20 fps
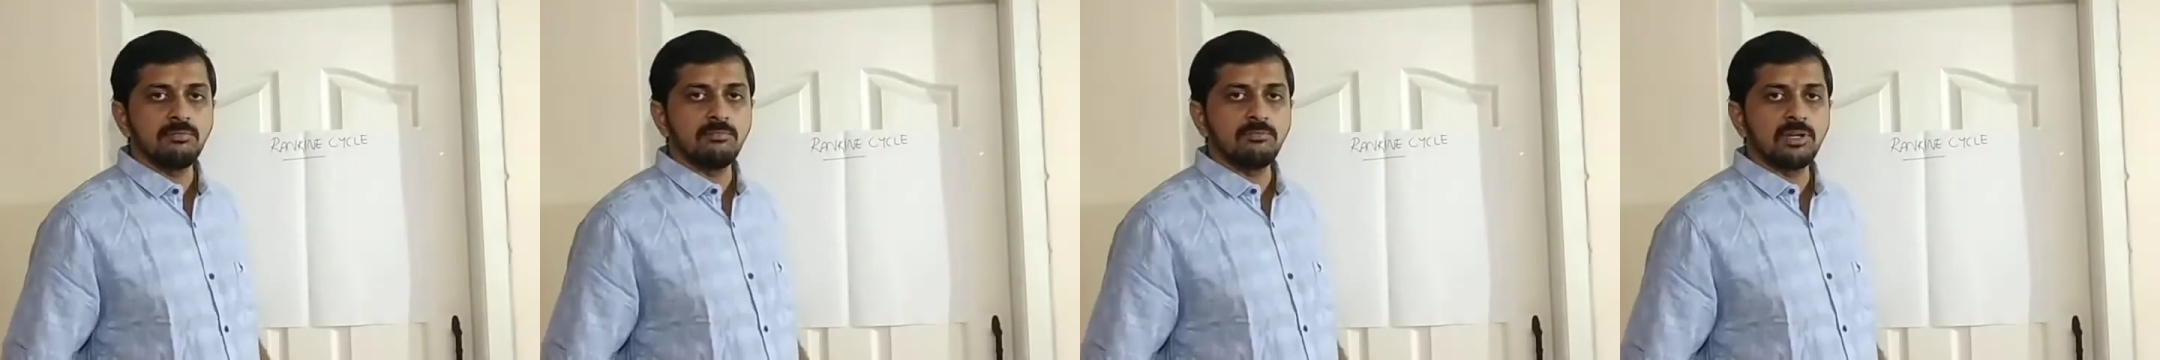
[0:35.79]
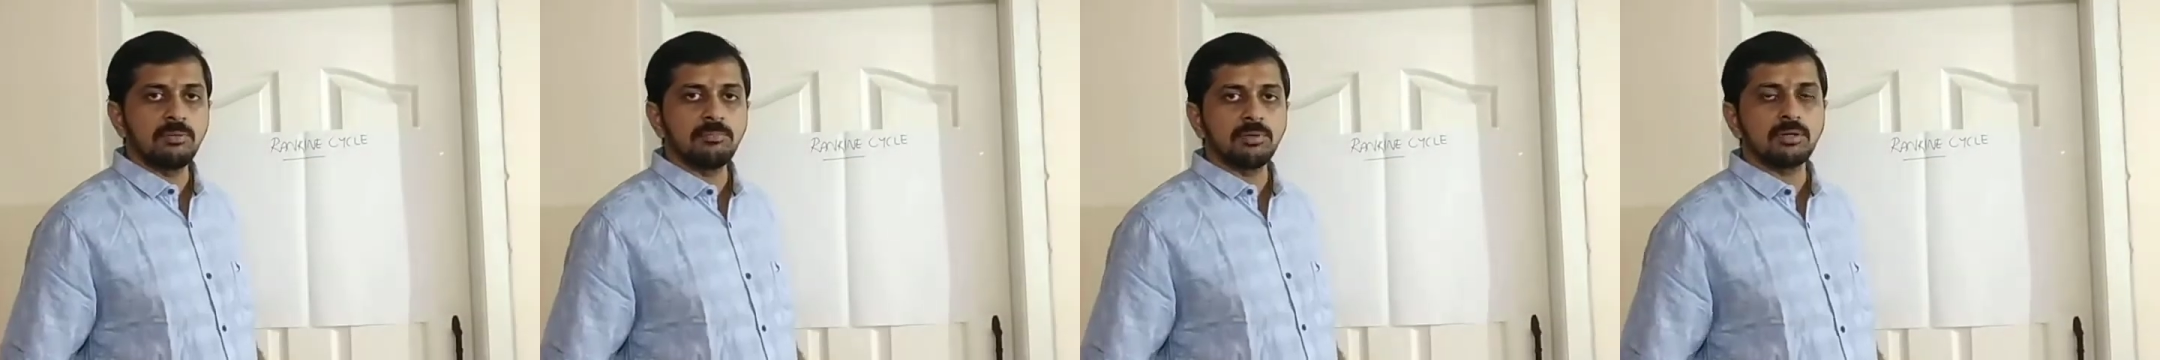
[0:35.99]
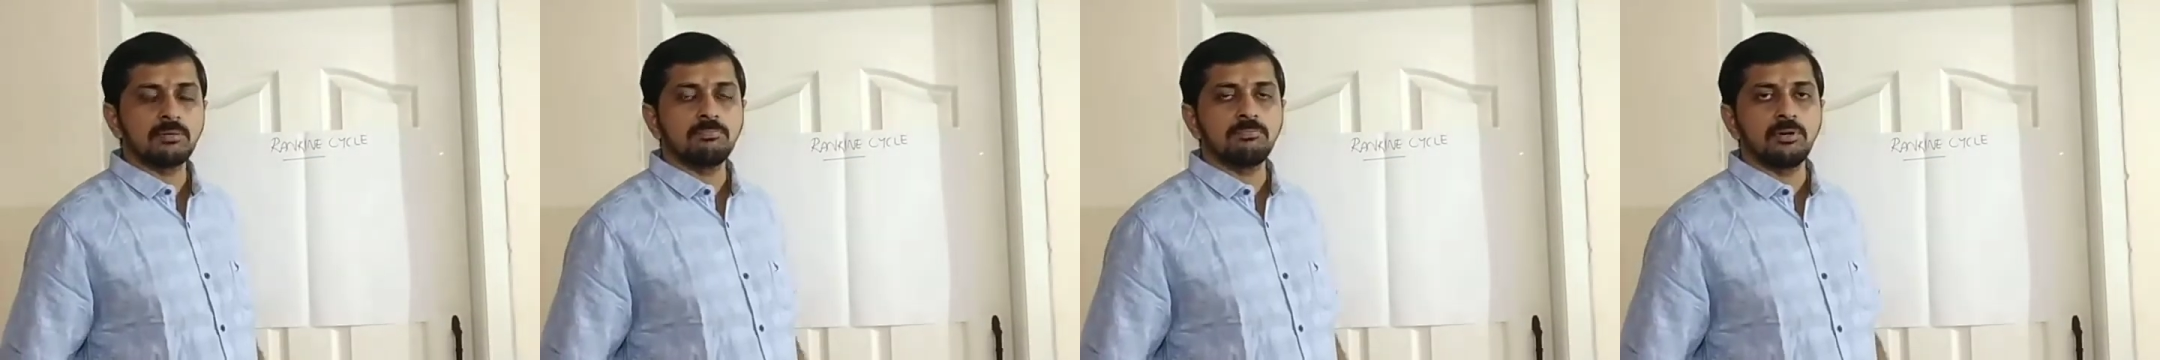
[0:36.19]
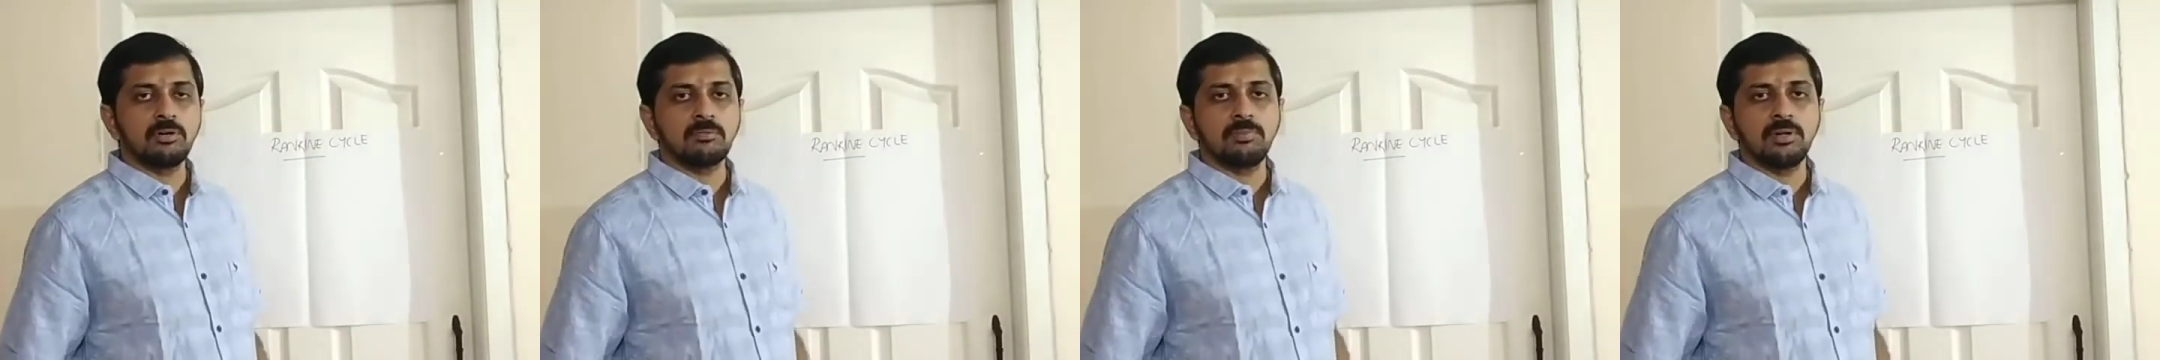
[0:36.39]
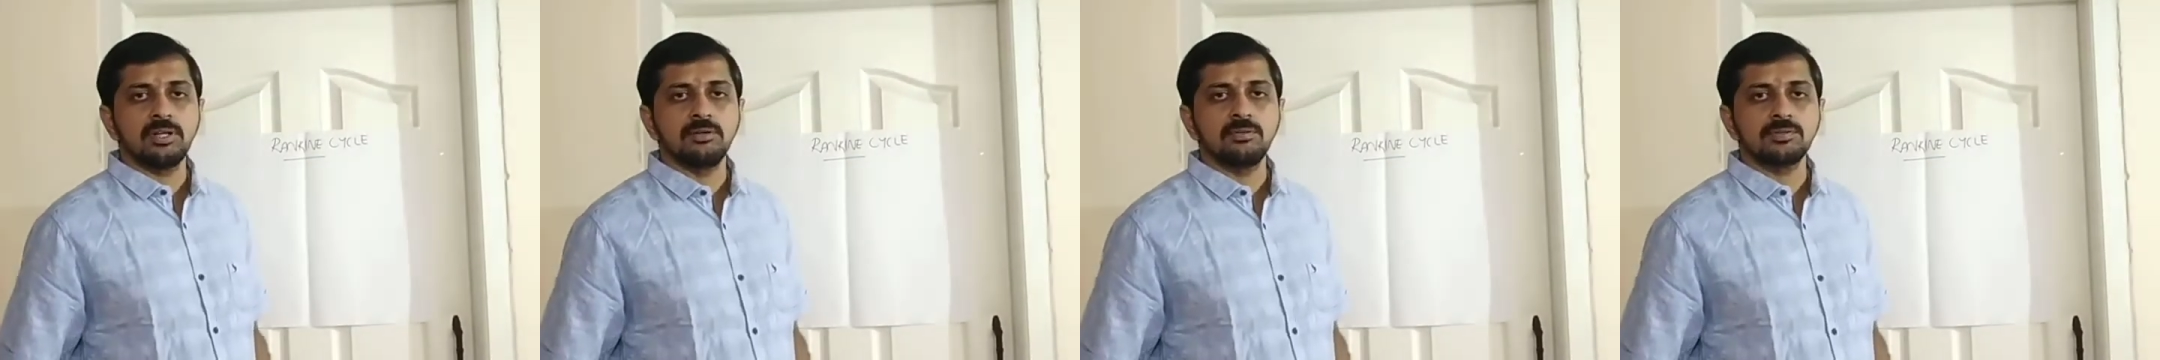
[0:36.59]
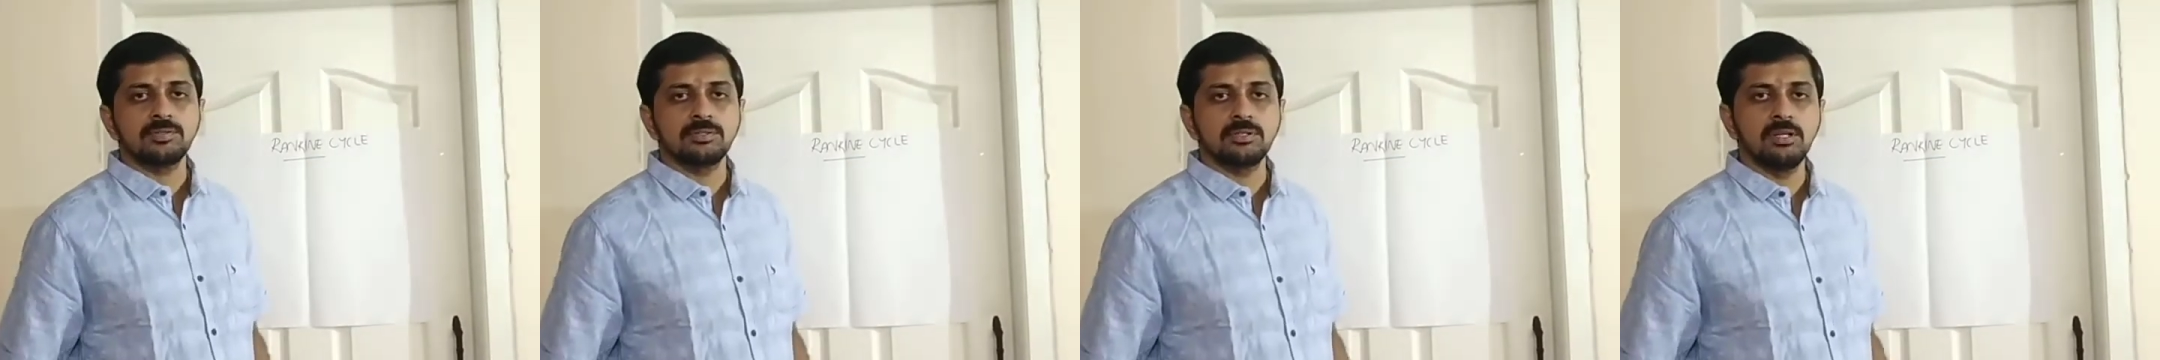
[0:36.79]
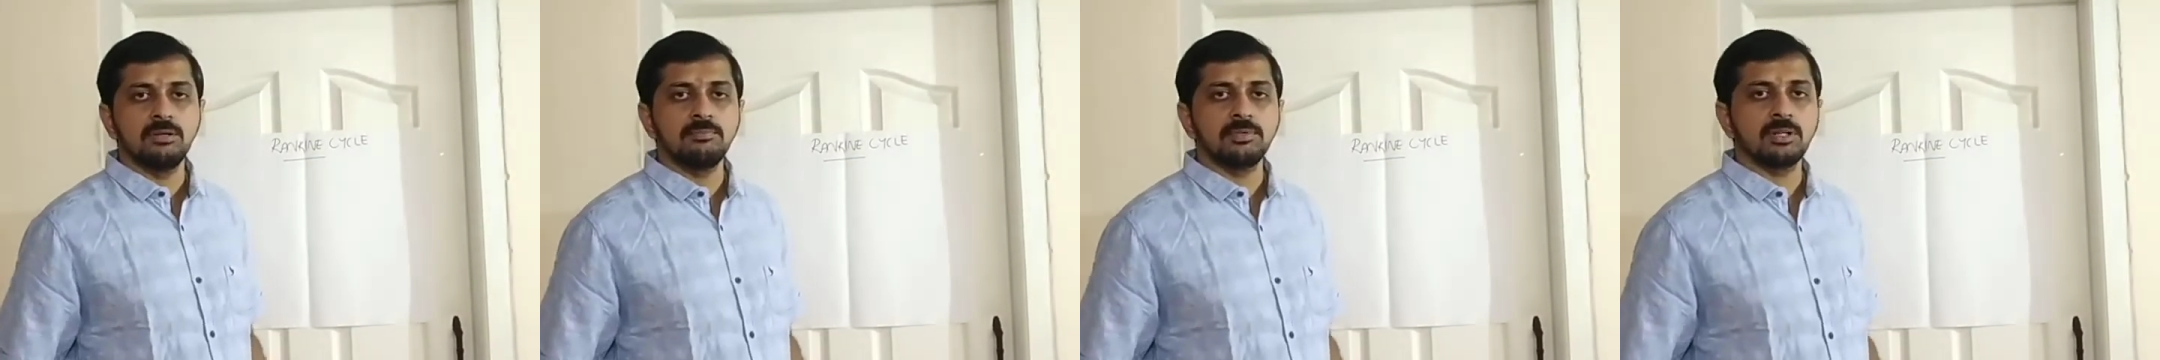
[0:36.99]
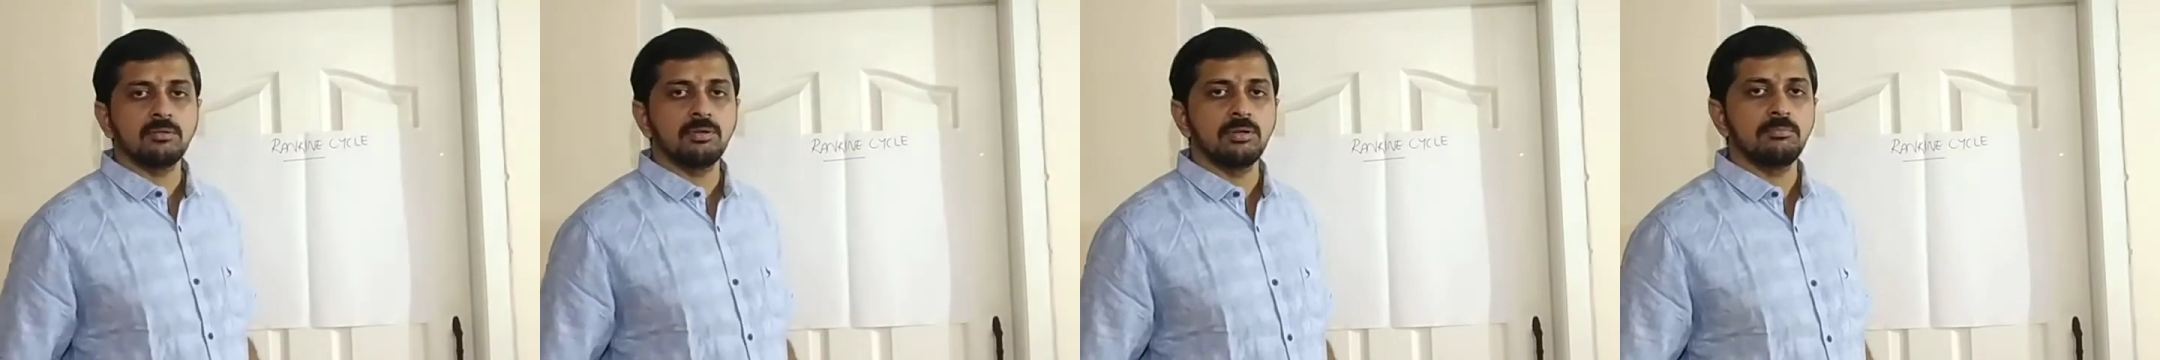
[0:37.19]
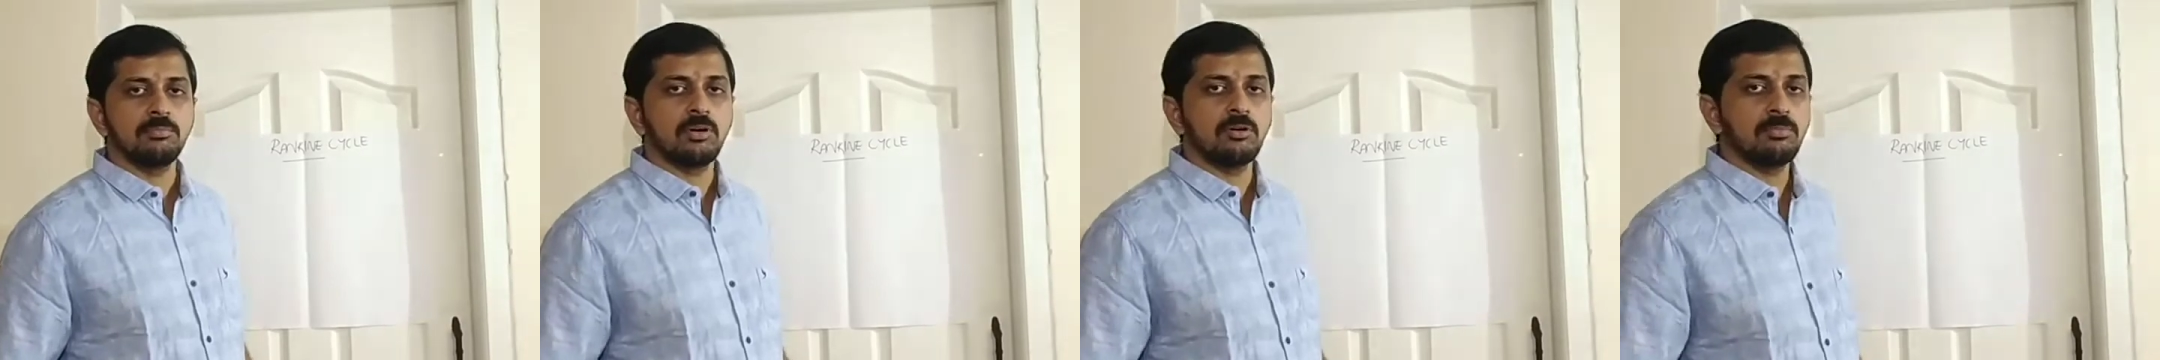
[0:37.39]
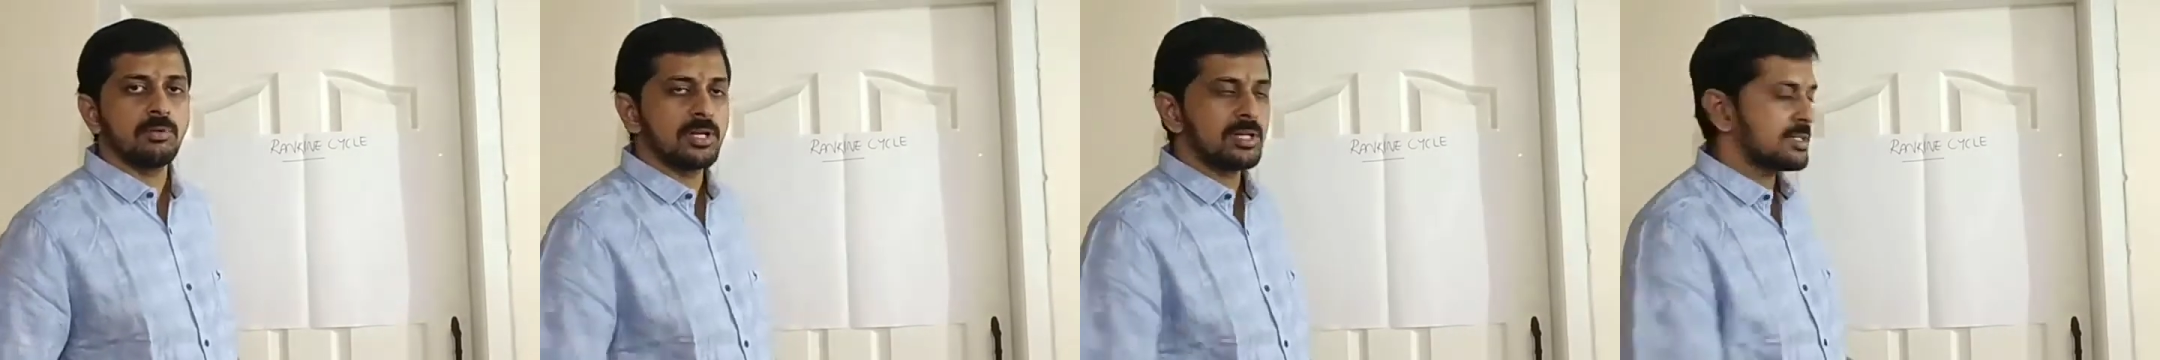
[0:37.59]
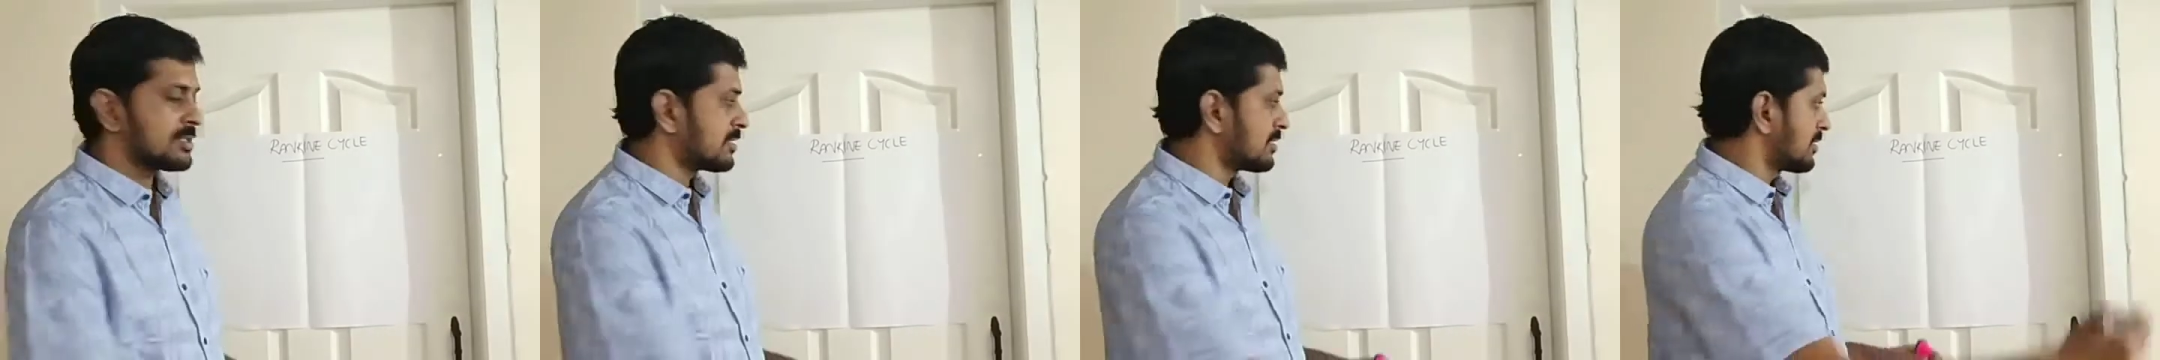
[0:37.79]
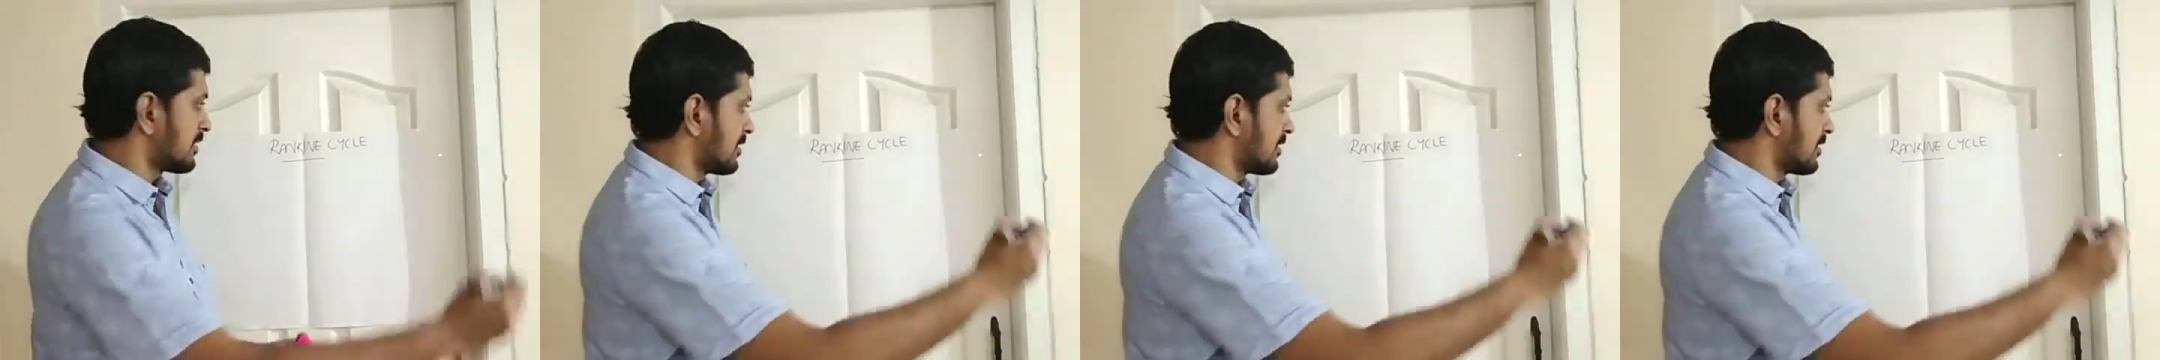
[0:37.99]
vapor power plant or steam turbine power plant.